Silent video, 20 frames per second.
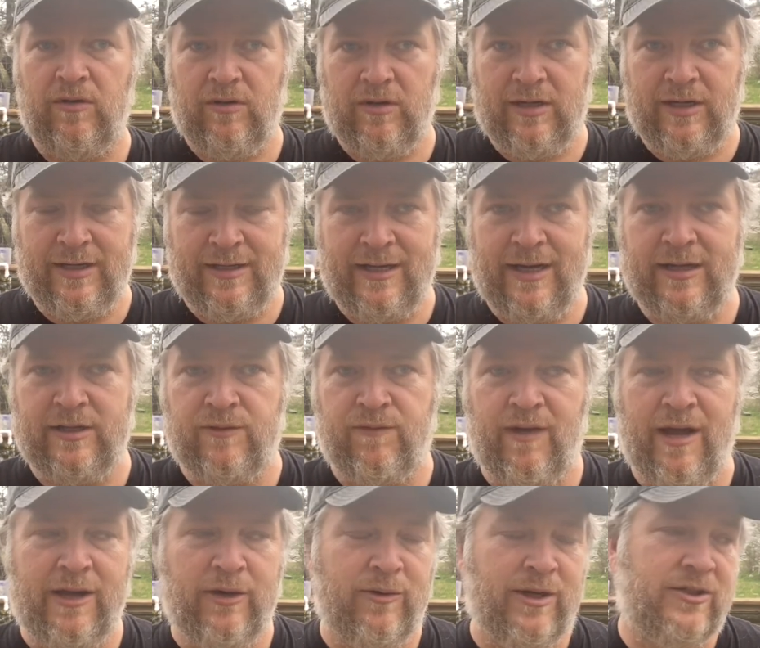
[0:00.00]
contains
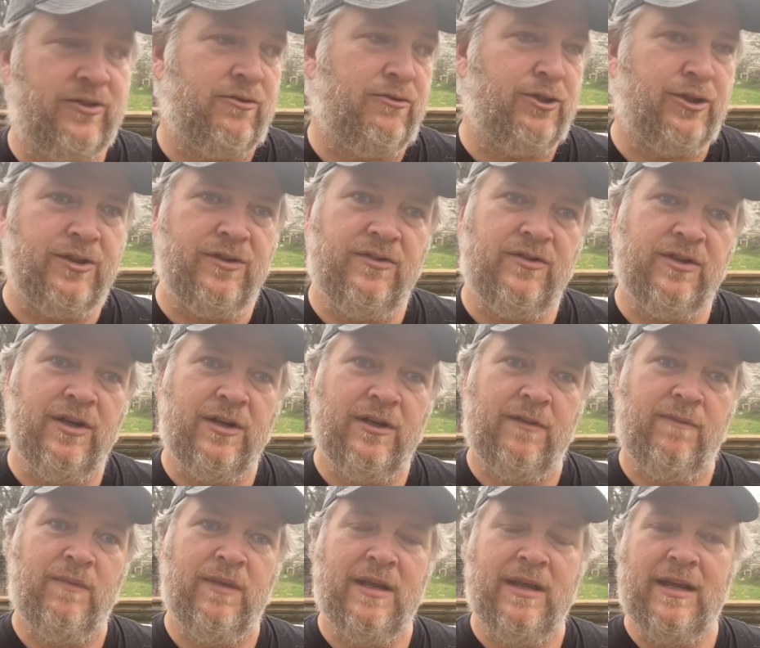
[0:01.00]
phytoestrogens,
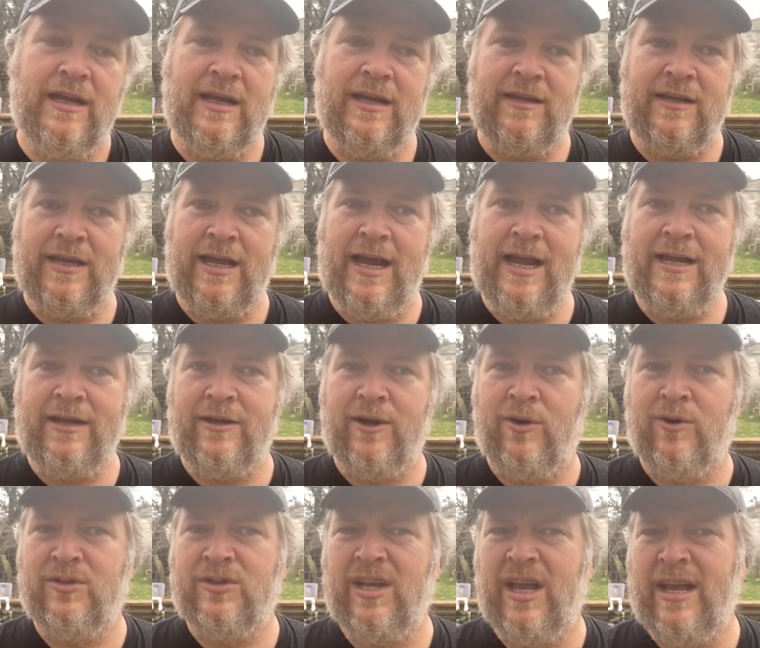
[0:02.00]
in the egg
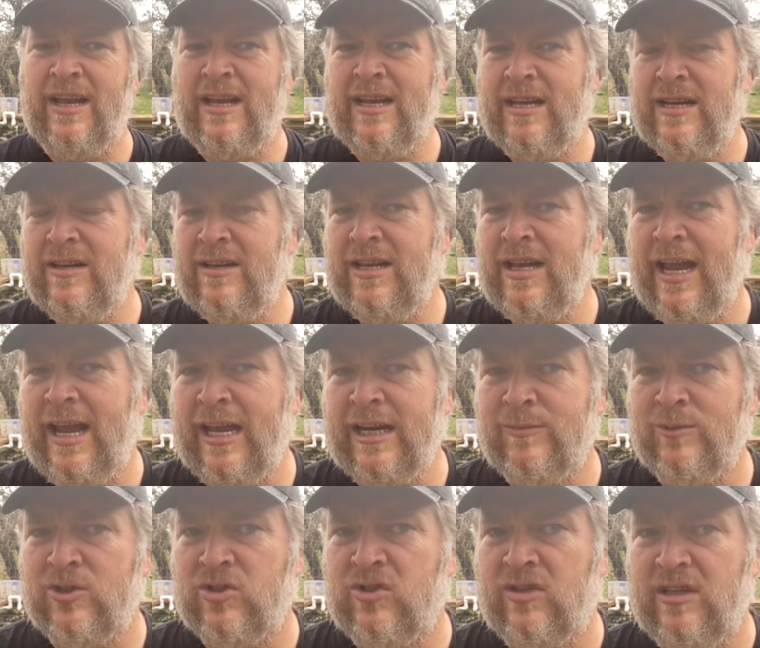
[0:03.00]
yolks and in the
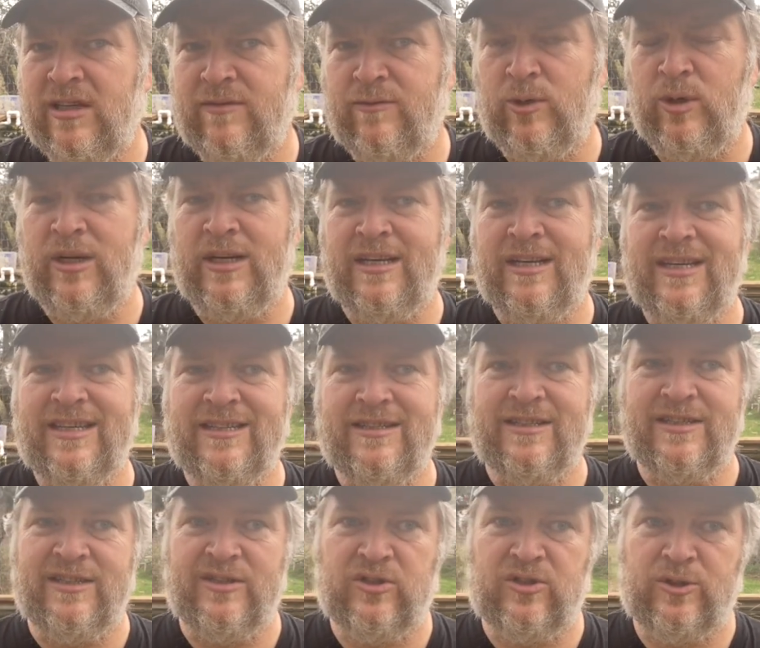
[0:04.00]
animal's liver and
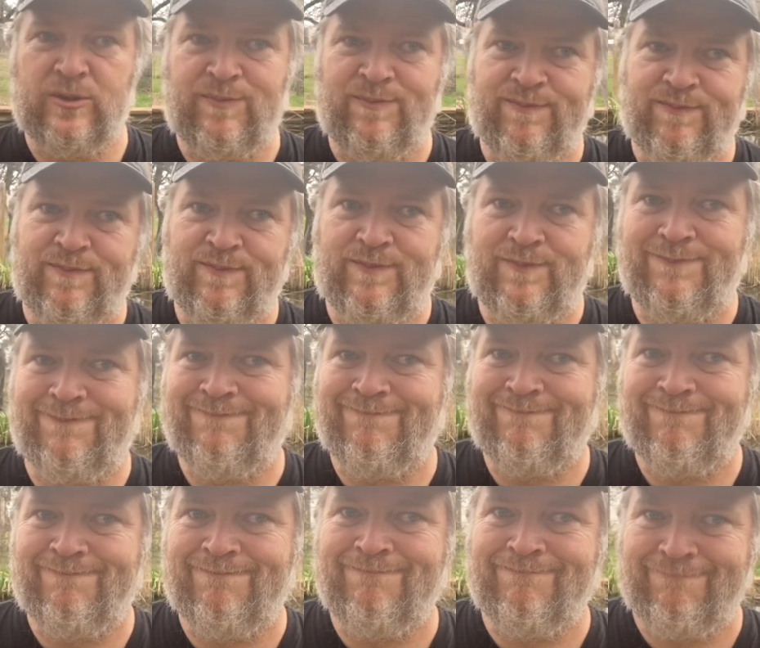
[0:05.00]
kidneys.
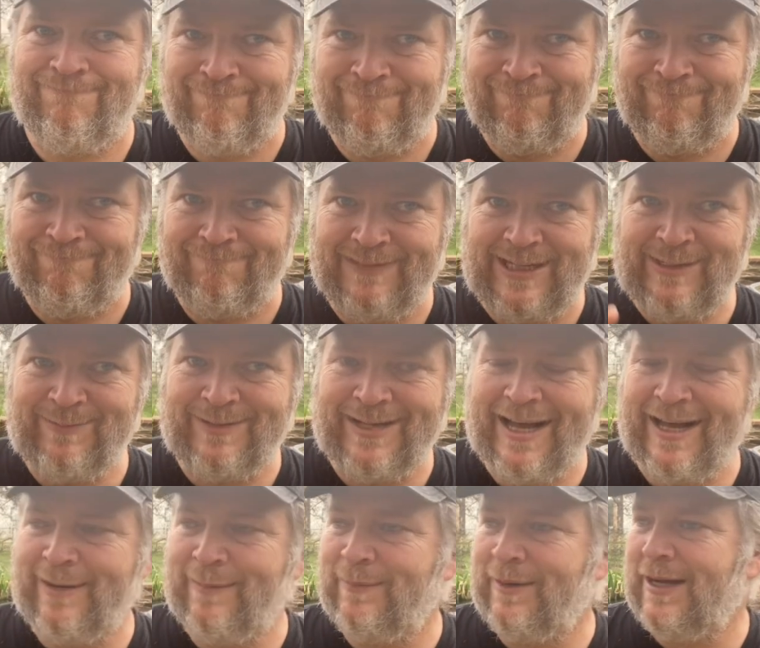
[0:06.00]
Keep
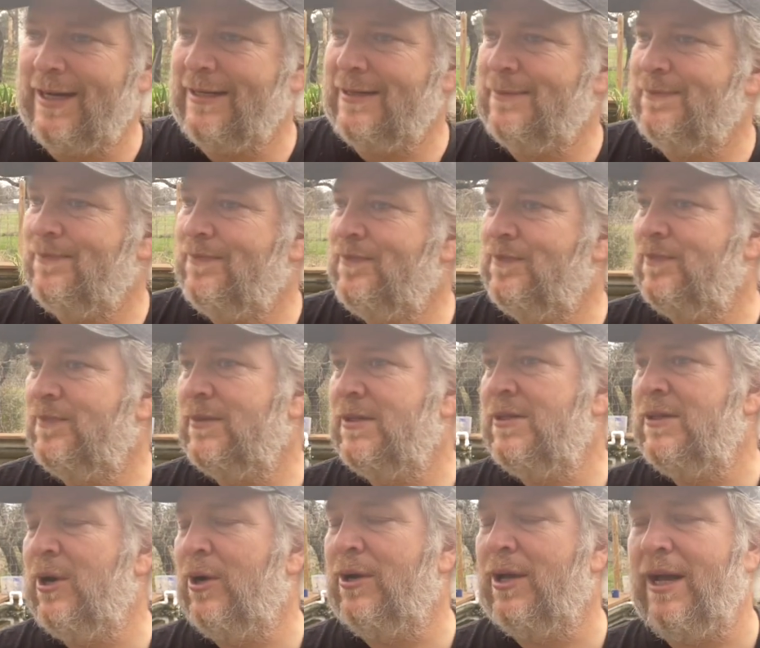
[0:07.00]
that in mind.
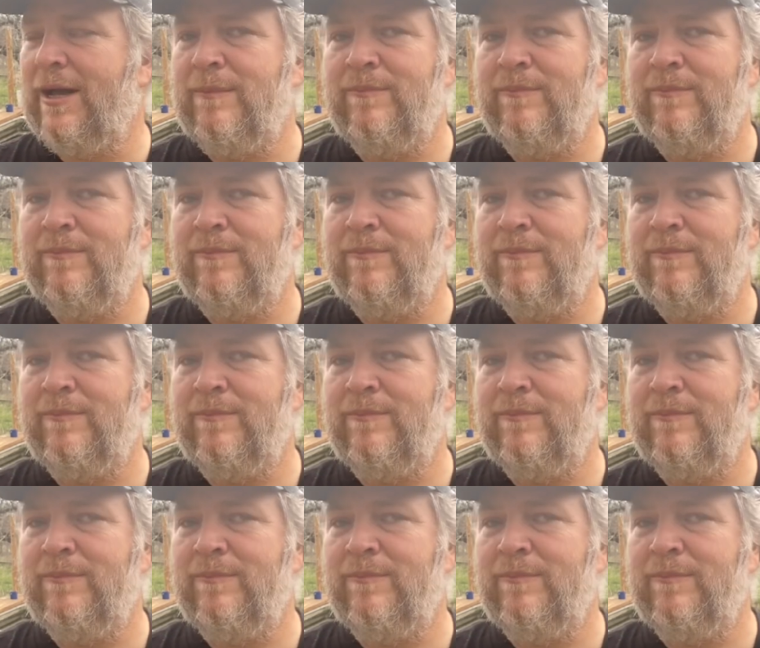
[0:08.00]
Okay.